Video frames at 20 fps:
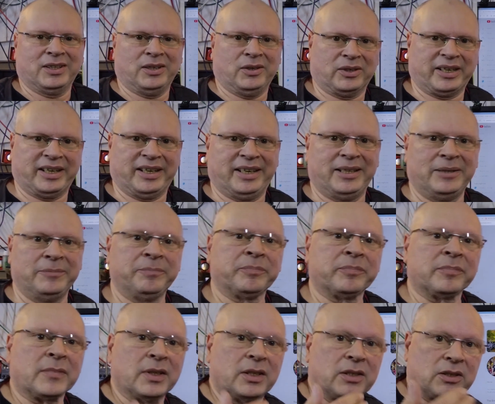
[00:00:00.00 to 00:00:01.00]
Okay?
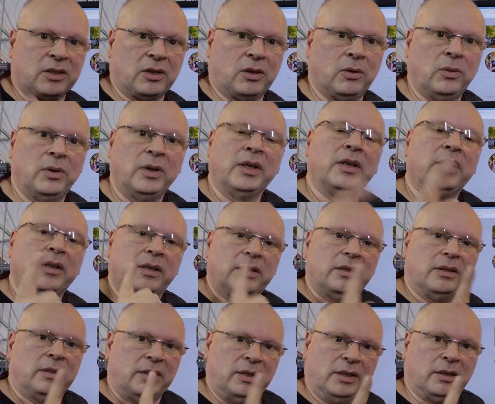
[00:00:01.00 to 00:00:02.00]
So,
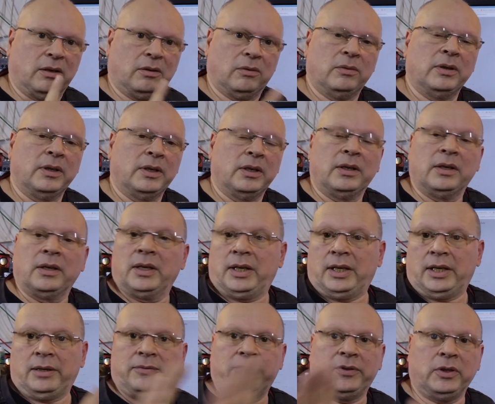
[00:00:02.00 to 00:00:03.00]
you know,
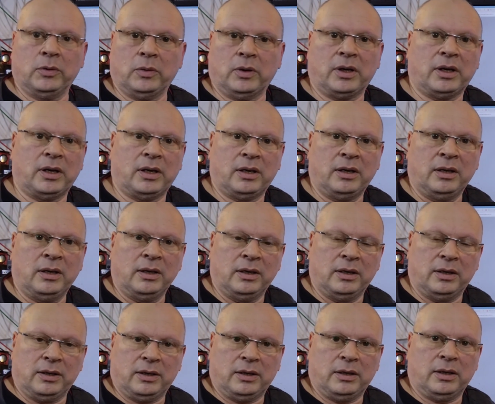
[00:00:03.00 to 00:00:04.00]
if you are
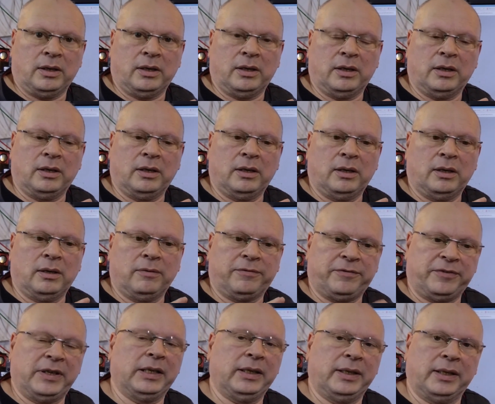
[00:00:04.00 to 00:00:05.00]

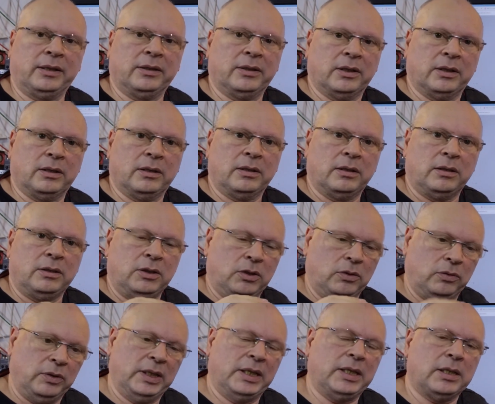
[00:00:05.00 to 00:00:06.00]
feeling that
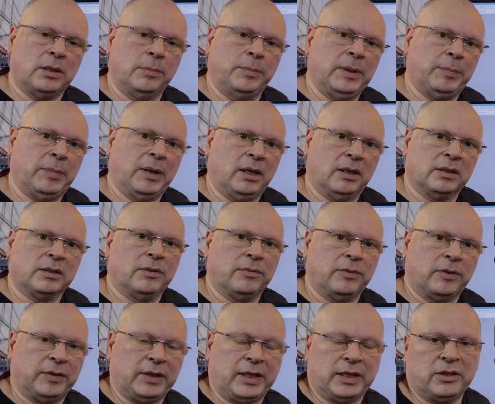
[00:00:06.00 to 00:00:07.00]
you need to be part
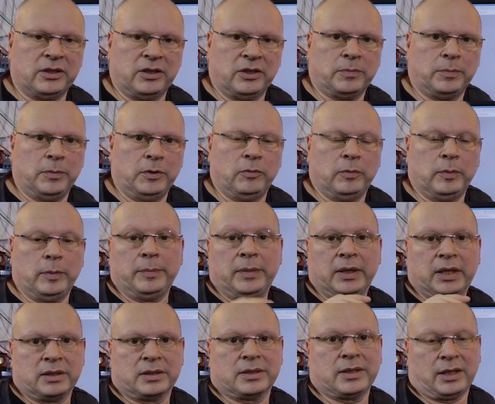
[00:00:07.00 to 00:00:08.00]
of a flat earth movement
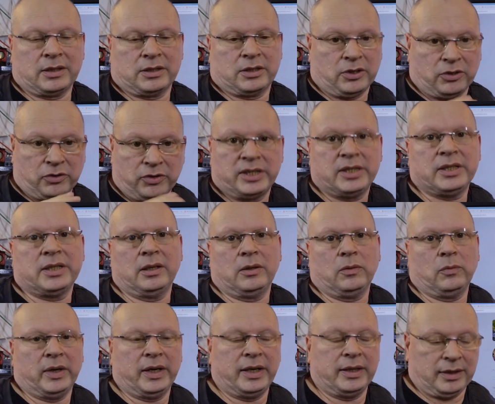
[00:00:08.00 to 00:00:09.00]
because that's the
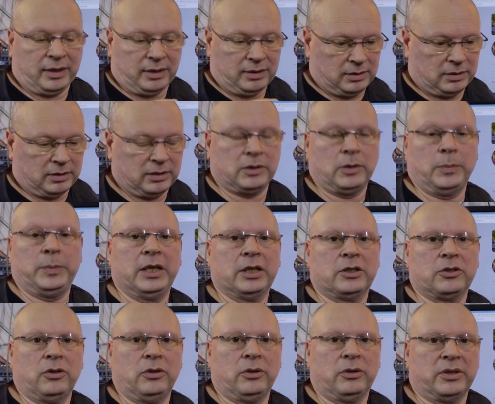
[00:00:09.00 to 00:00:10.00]
Christian way, that's to be
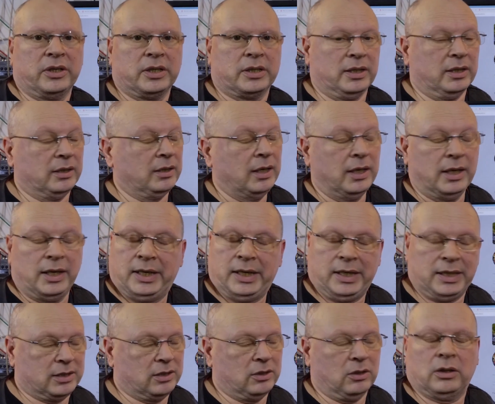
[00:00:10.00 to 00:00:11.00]
a true Christian,
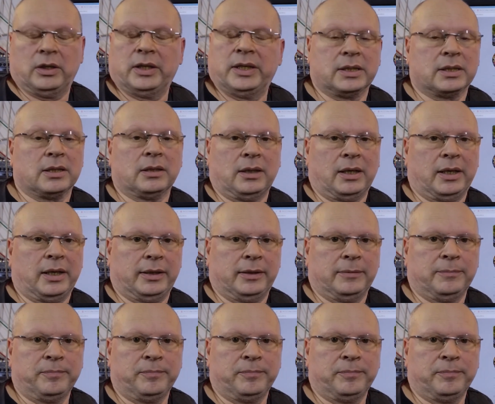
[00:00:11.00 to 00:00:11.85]
it's not. It's a lie.